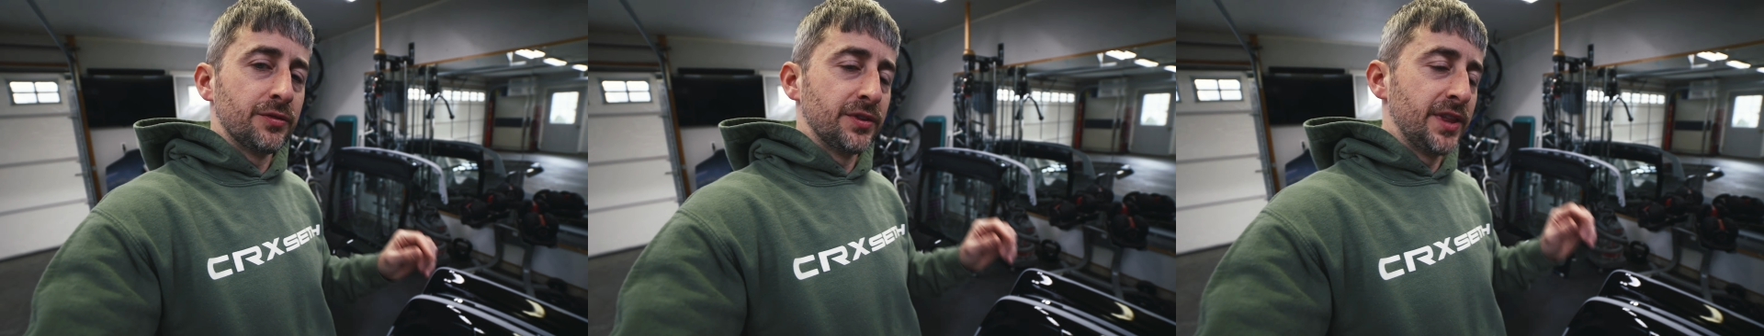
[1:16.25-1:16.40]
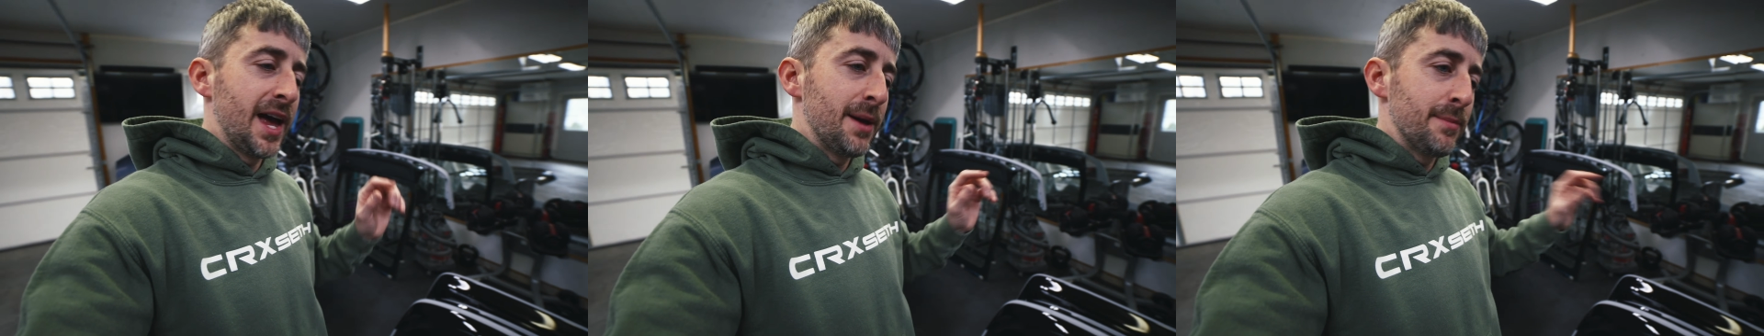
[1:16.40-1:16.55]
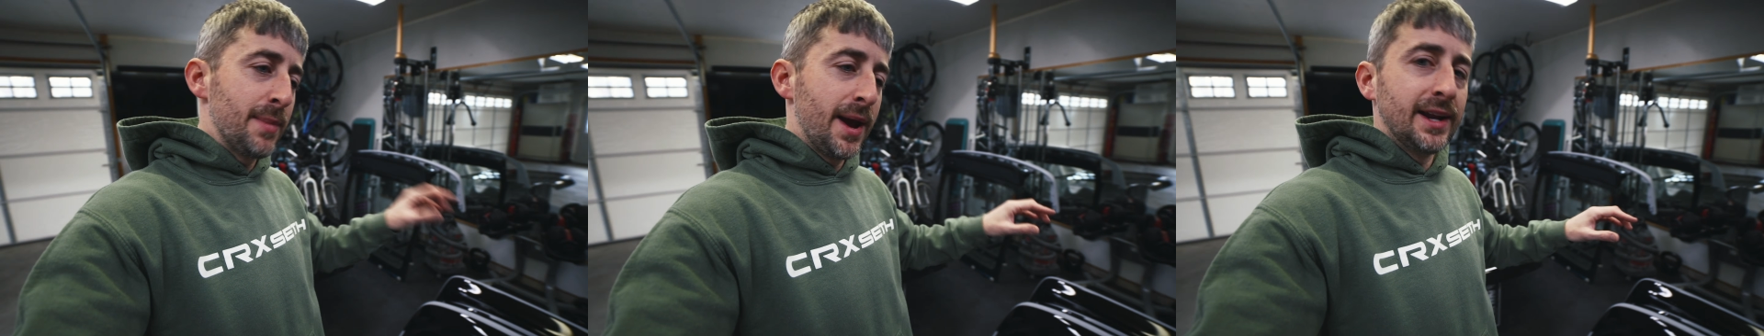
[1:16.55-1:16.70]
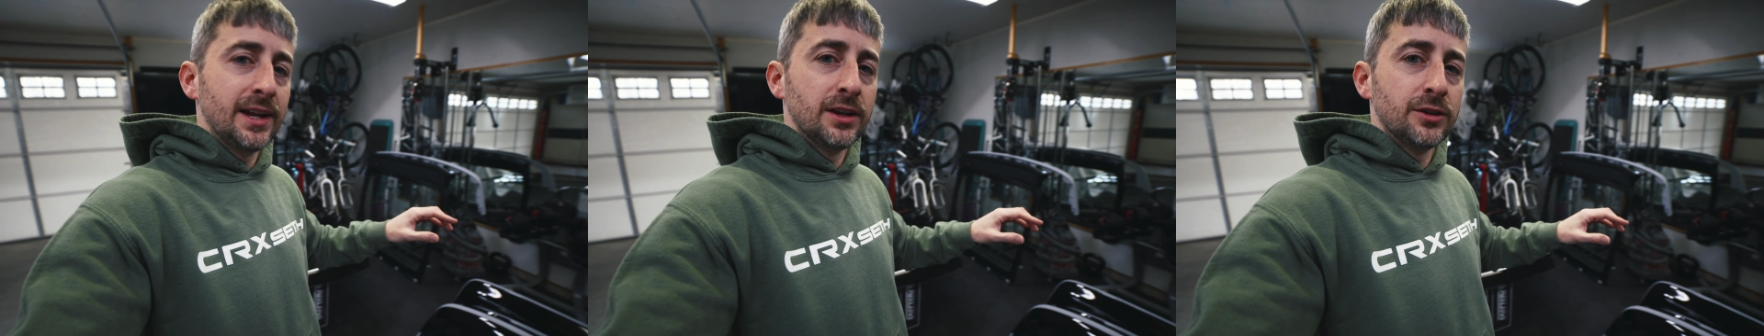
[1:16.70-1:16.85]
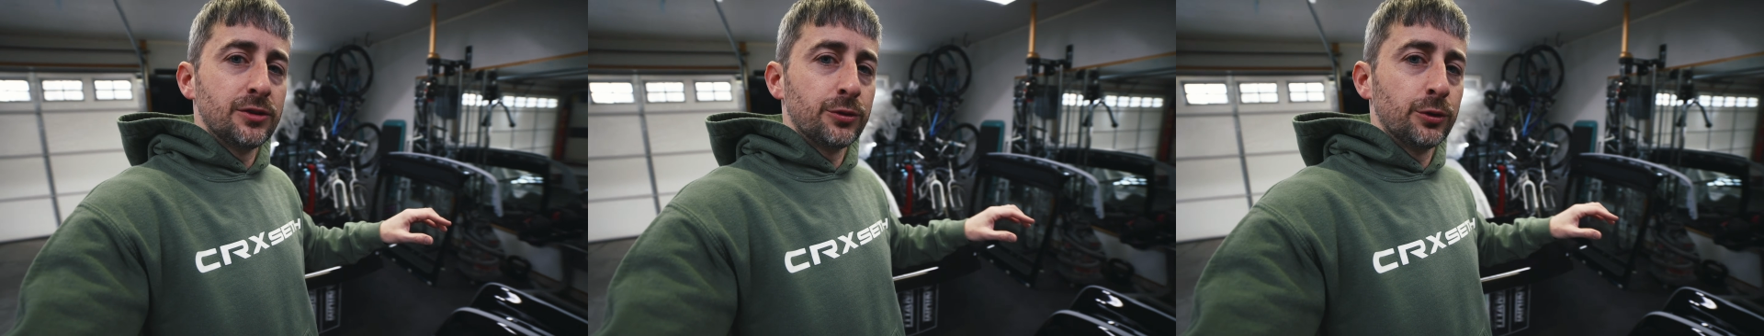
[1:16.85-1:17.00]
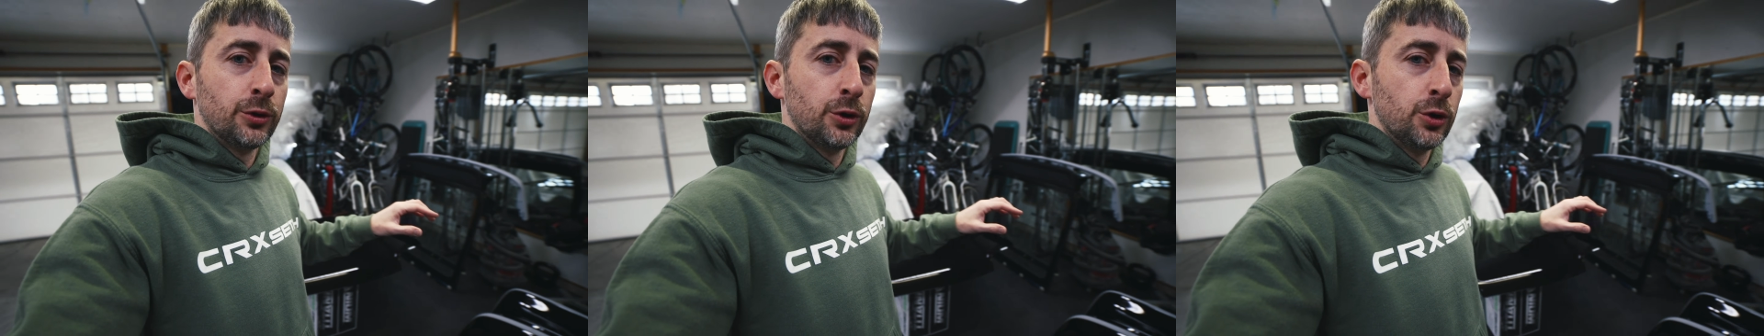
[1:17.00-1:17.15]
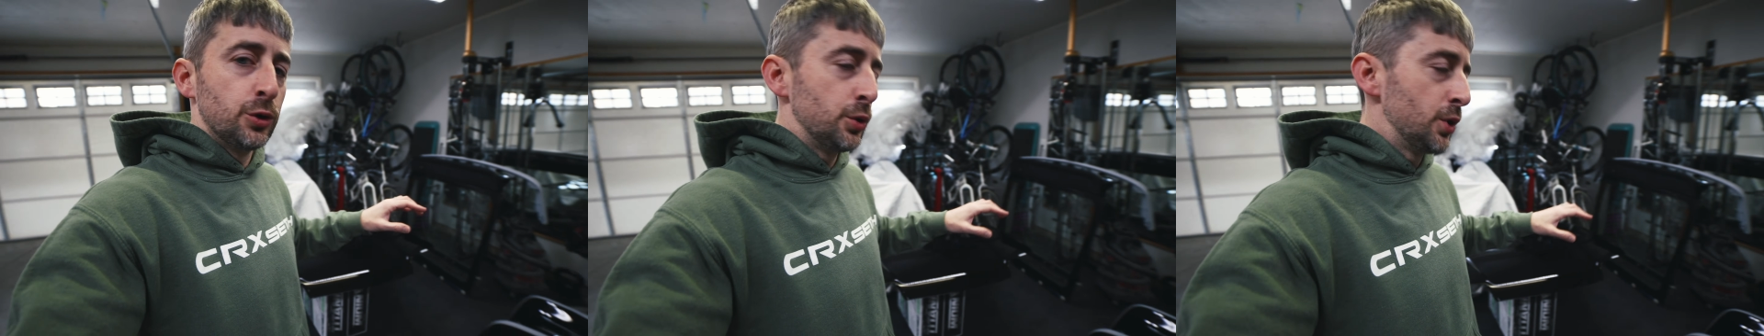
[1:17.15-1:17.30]
and that made it
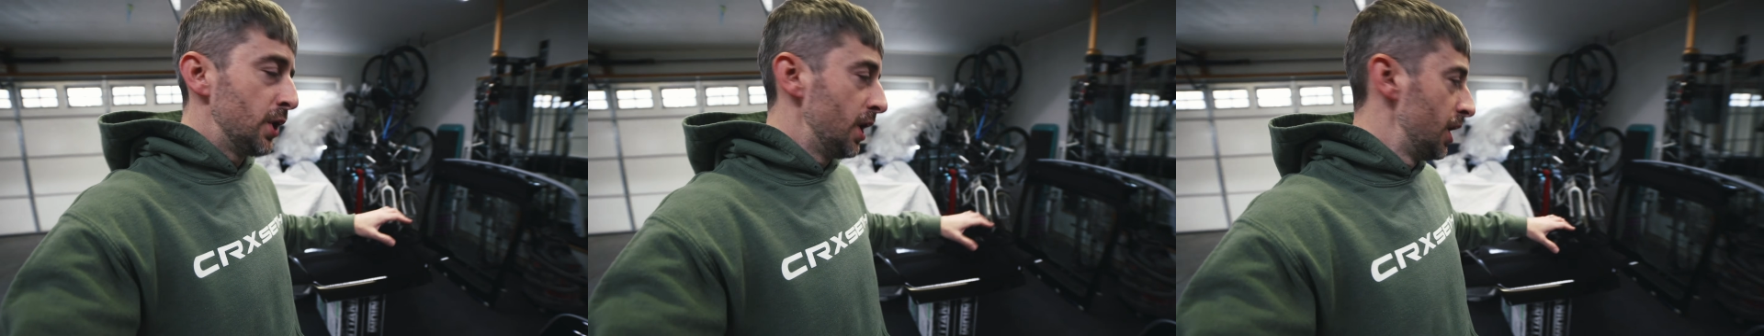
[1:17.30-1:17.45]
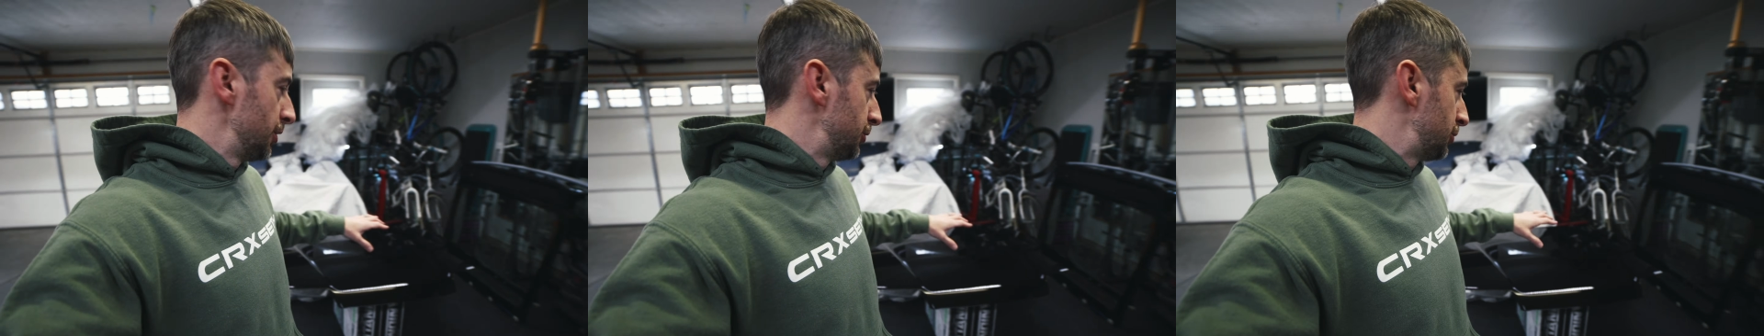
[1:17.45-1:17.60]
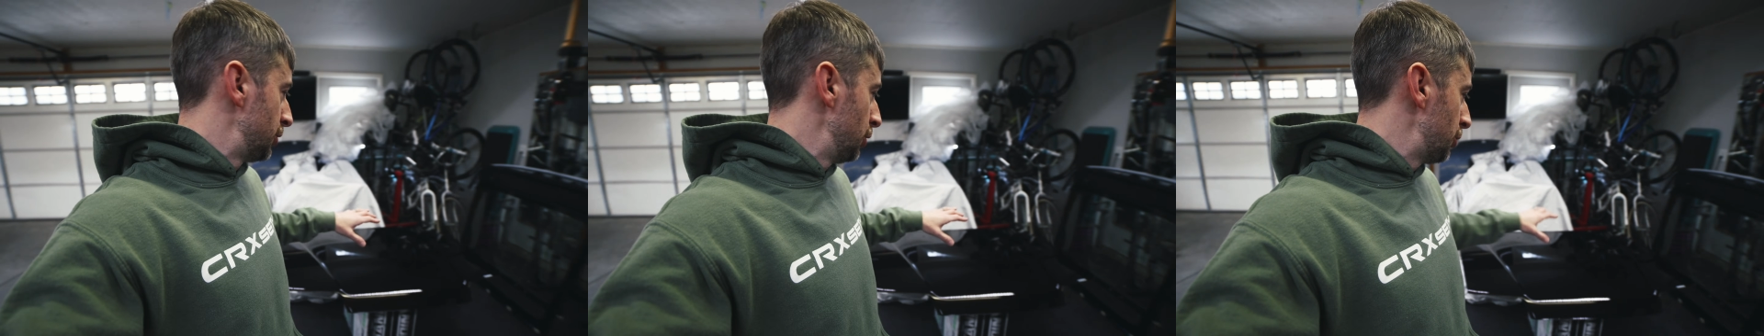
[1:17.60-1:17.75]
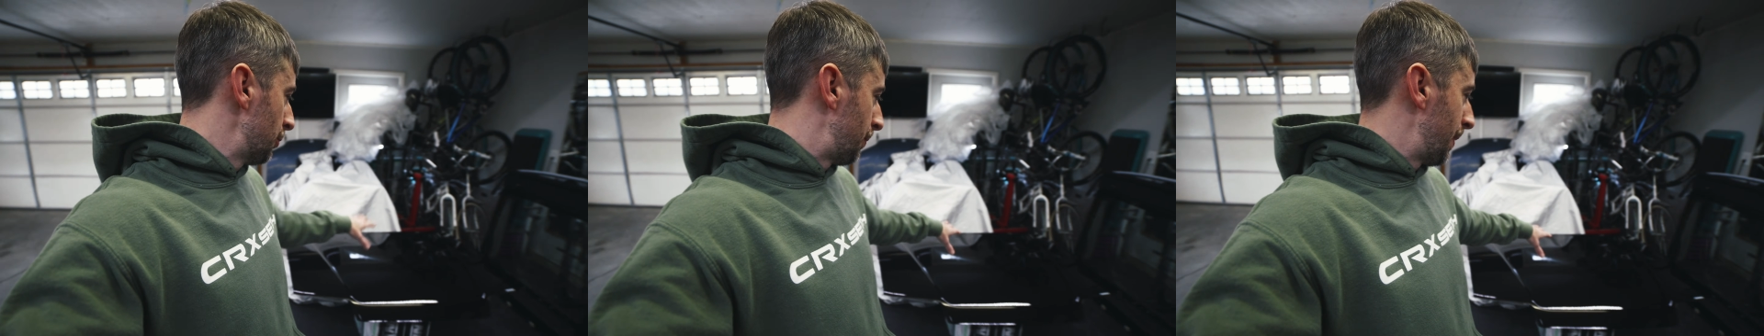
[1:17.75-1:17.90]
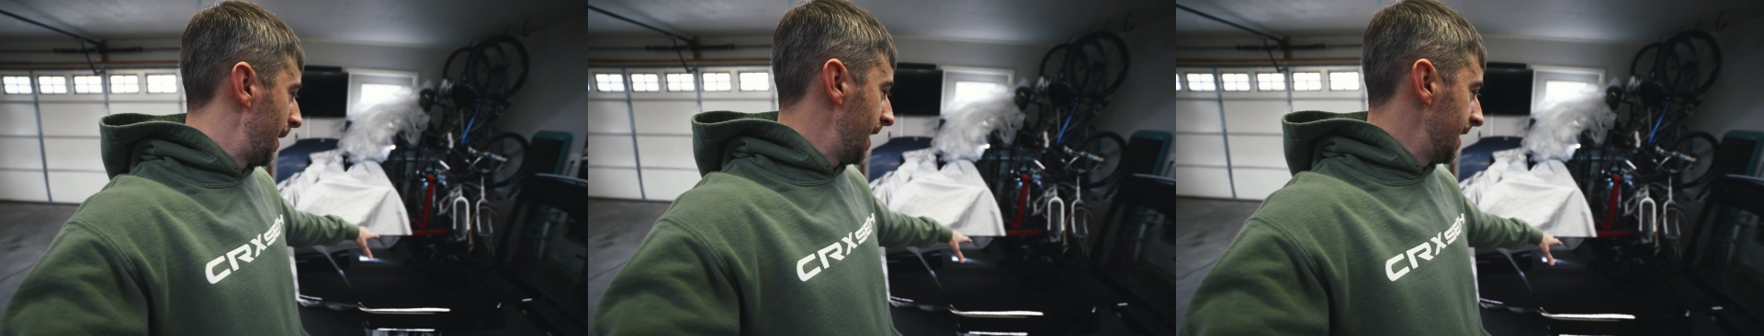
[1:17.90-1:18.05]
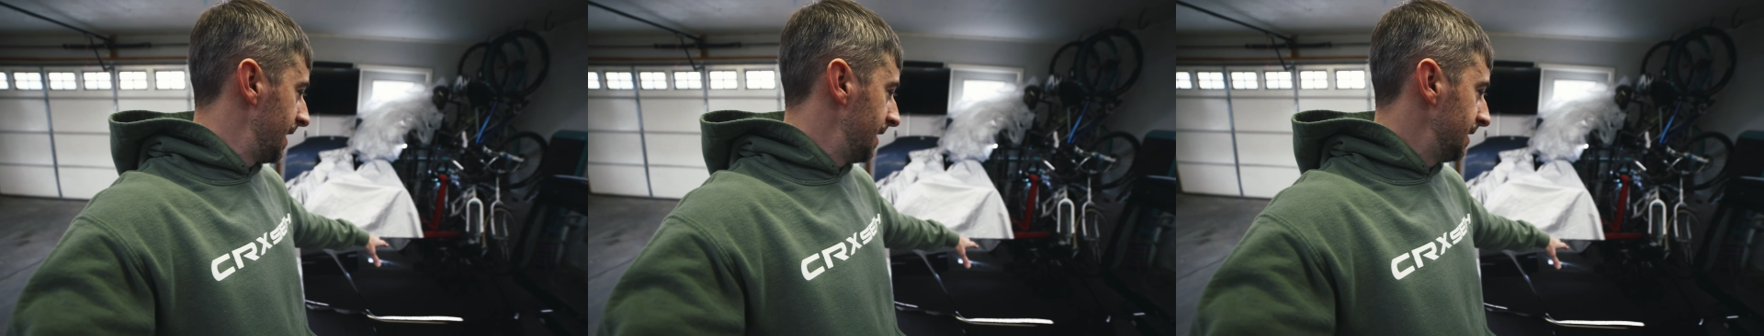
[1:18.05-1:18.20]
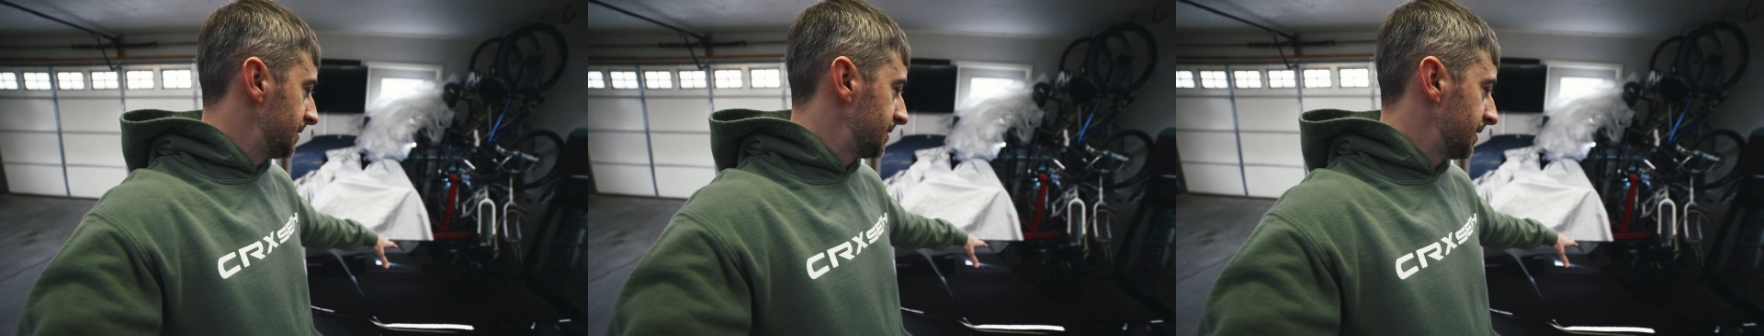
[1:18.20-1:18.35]
through to the
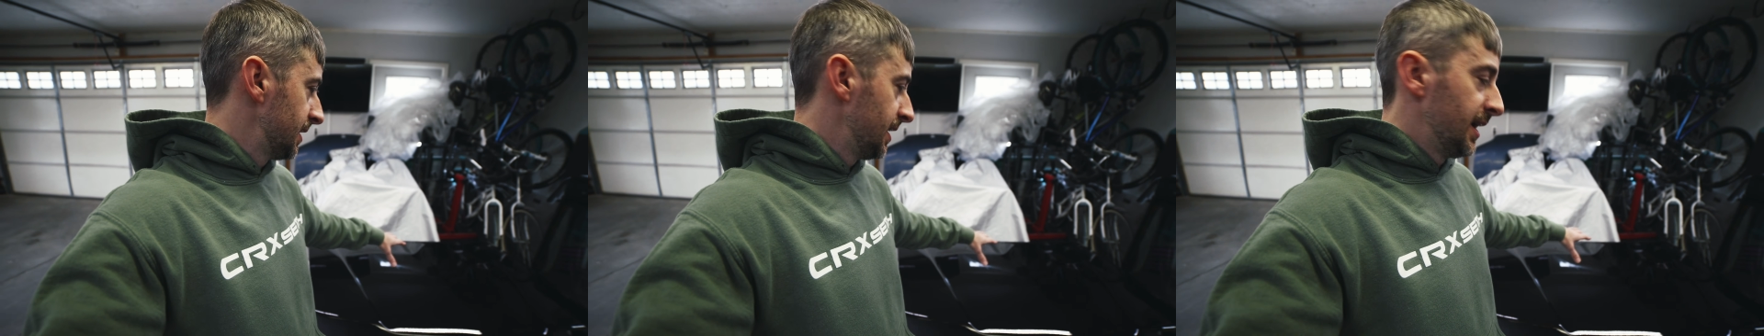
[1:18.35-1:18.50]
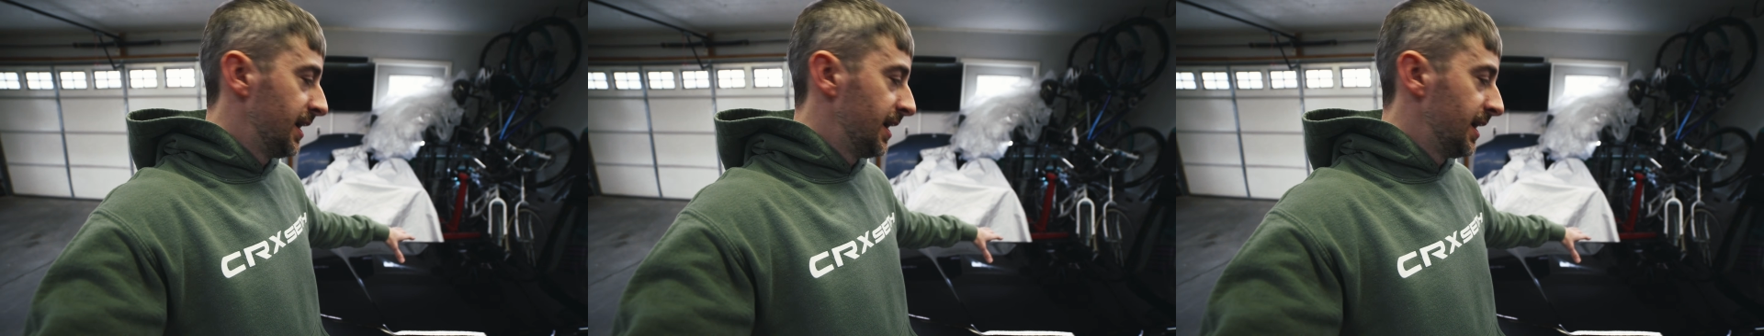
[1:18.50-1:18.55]
paint.